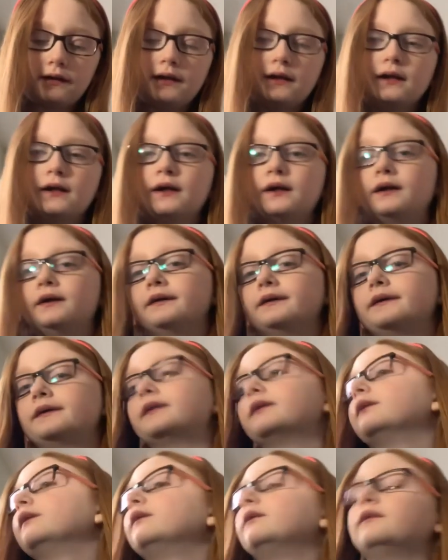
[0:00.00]
And
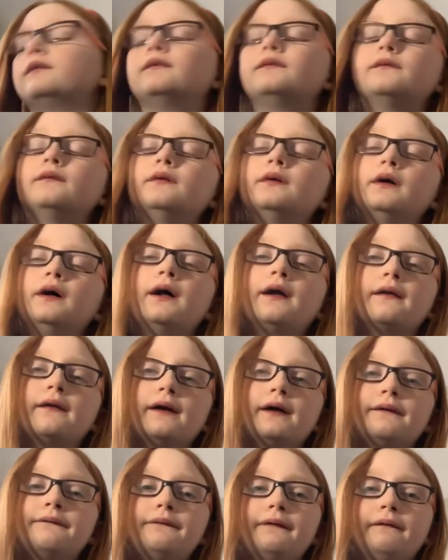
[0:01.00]

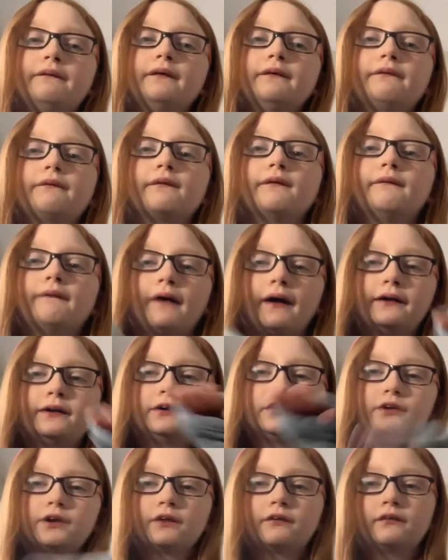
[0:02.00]
then if you have enough room,
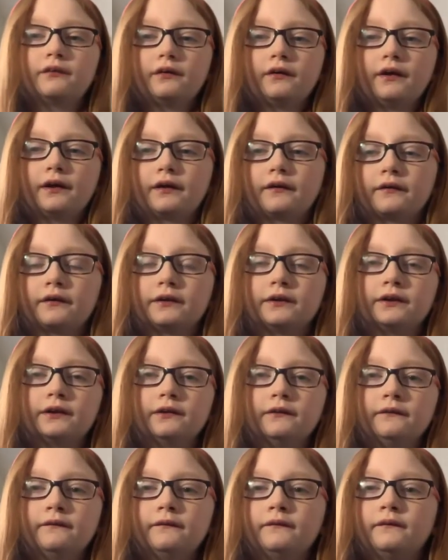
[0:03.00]
hide your drink in your
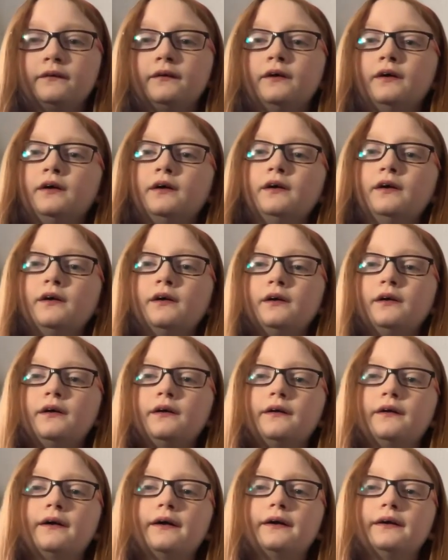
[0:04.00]
handkerchief.
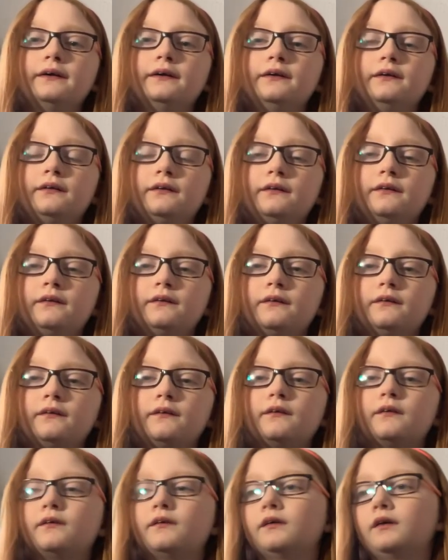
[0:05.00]
Then,
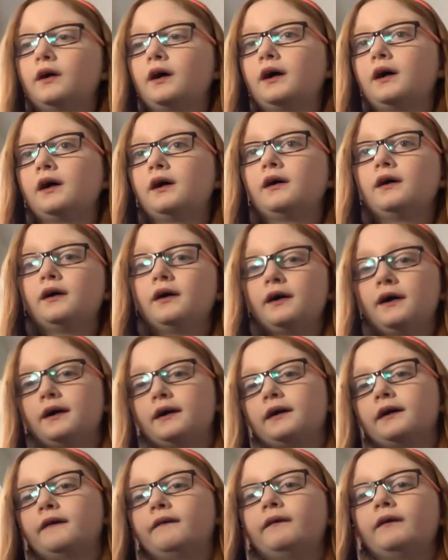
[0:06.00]

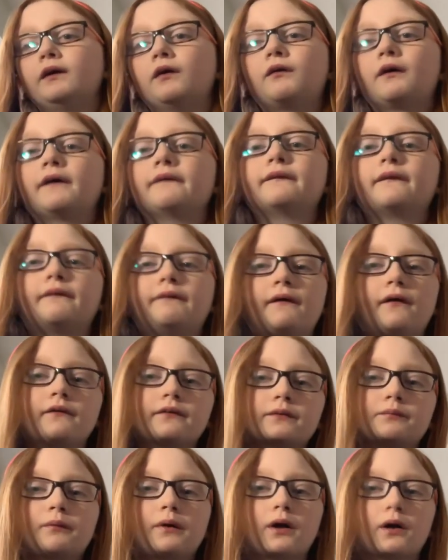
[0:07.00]
and if you don't have a
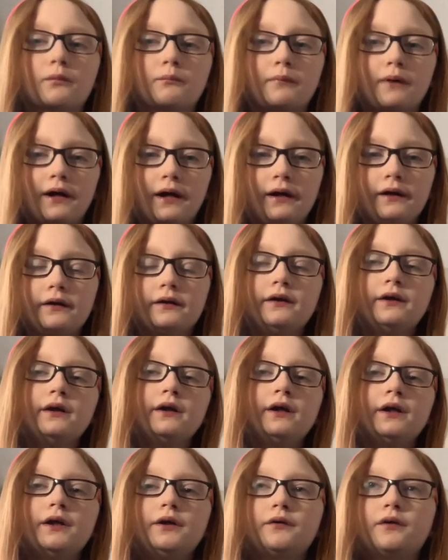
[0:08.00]
false bottom bag,
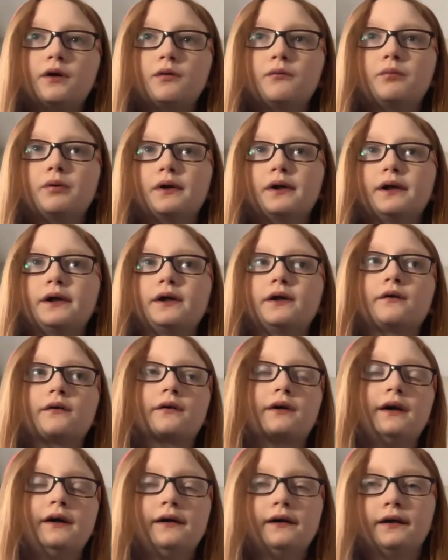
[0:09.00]
you can put
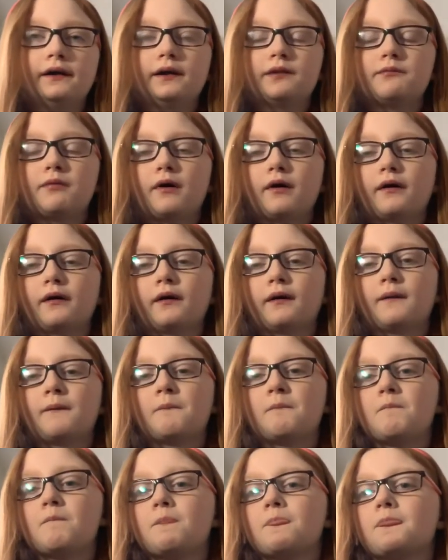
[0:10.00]
your candy bar,
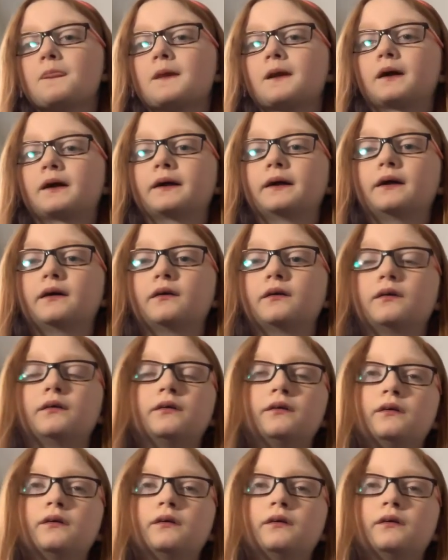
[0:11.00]
like,